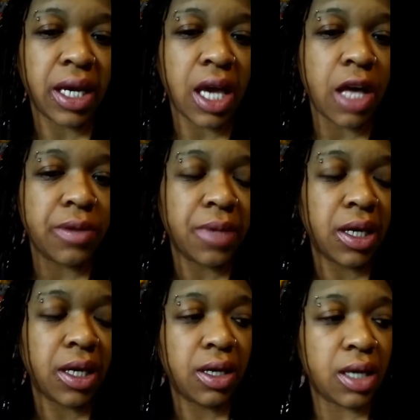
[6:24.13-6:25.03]
It helps
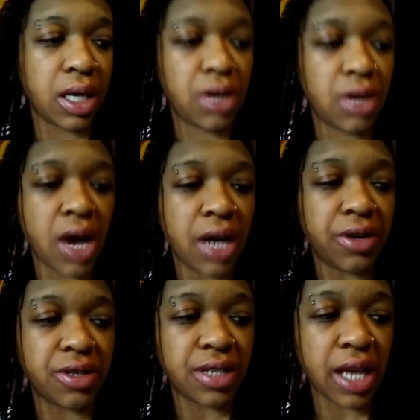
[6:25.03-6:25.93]
me. You know, I
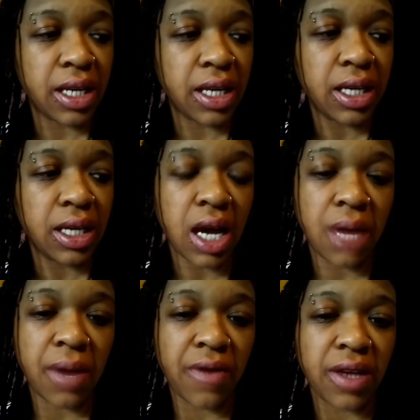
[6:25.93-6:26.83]
understand it.
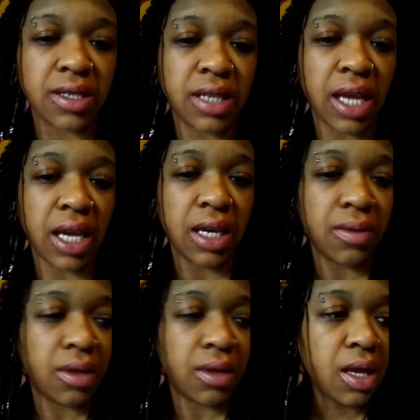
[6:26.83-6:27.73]
I resonate.
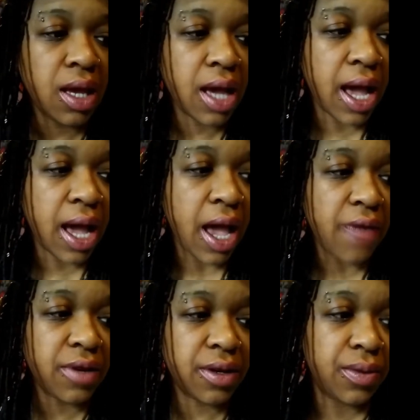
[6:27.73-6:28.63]
I have
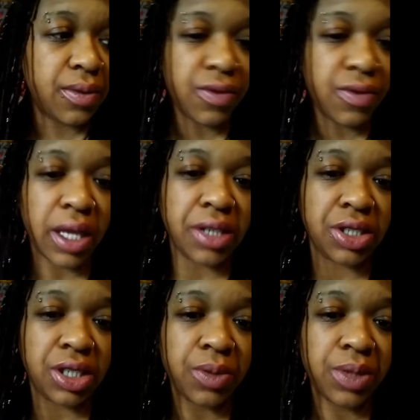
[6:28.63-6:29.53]
a
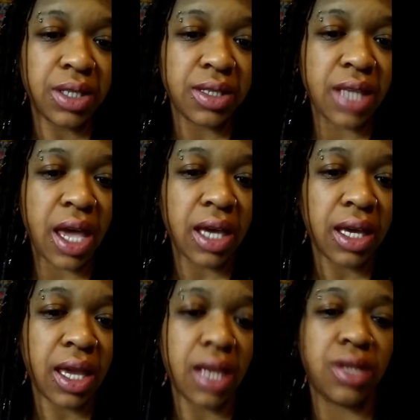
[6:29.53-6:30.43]
relationship with this
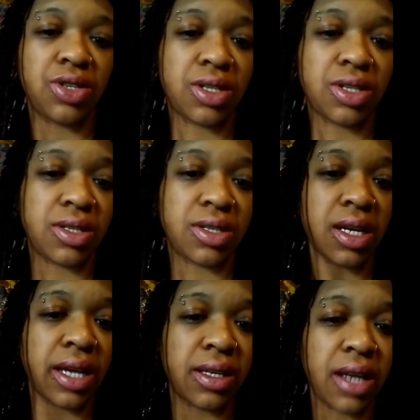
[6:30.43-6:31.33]
deck, and it's just a
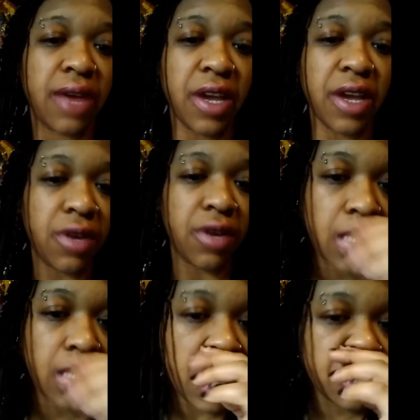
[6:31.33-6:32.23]
deck that I favor
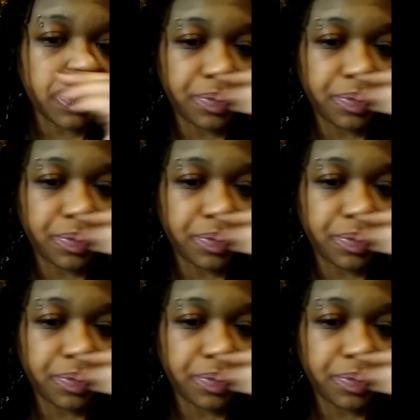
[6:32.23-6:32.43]
a lot.